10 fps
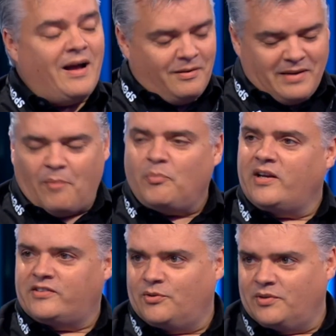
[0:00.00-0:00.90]
How
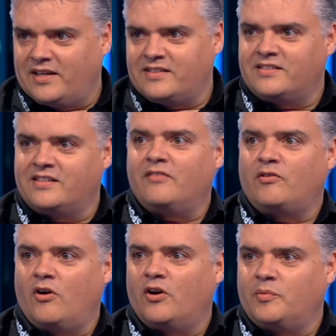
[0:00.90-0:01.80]
practical that is
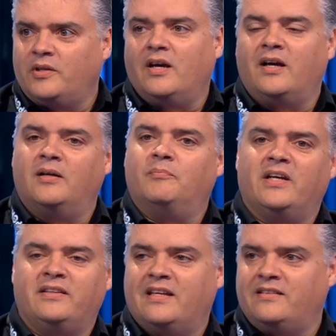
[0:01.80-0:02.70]
another argument,
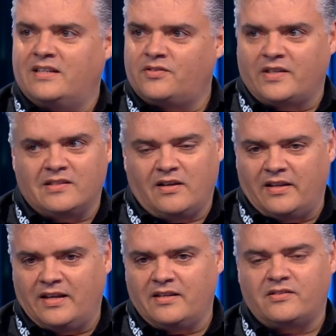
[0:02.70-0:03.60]
and then there's things like that.